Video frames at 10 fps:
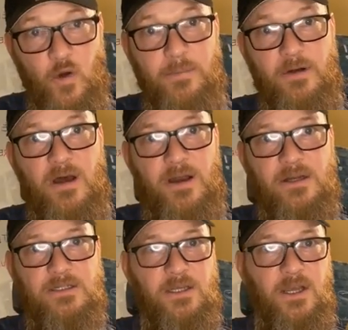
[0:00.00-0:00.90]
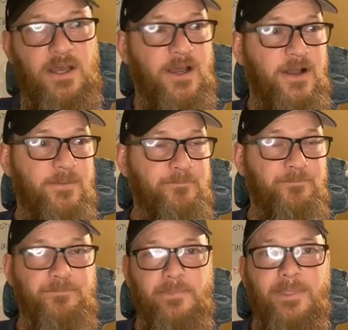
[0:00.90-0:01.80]
your product.
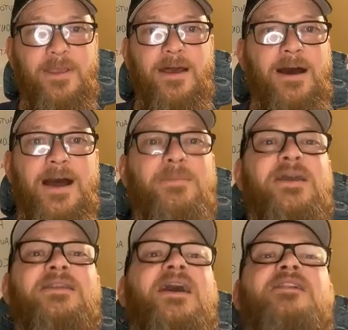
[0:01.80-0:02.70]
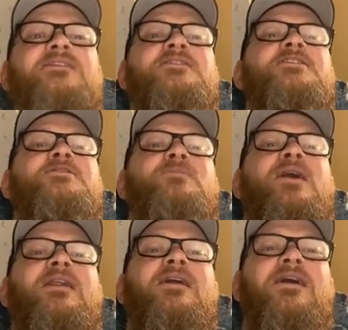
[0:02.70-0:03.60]
I make necklaces,
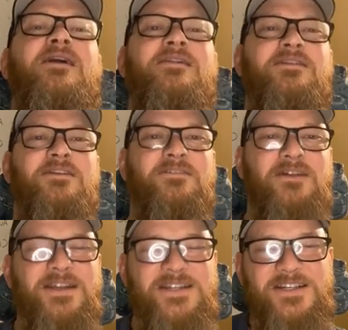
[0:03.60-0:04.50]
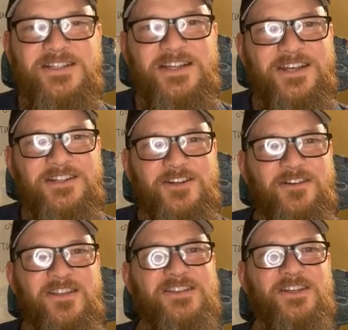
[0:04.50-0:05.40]
but I didn't decide to
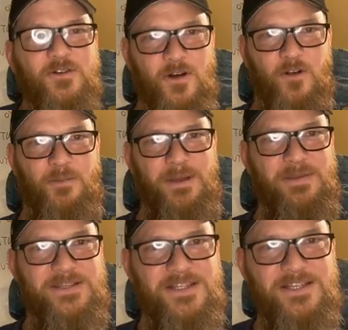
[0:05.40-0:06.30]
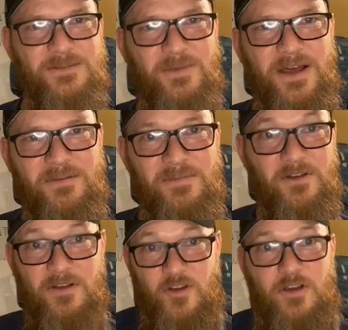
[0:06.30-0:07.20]
turn this into a whole big business, but
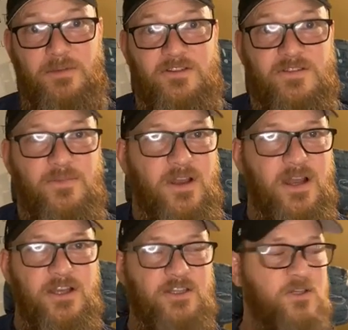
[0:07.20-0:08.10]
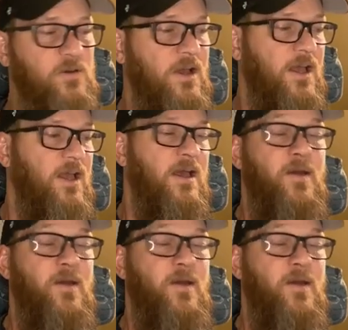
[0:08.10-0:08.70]
it could have been something I could do.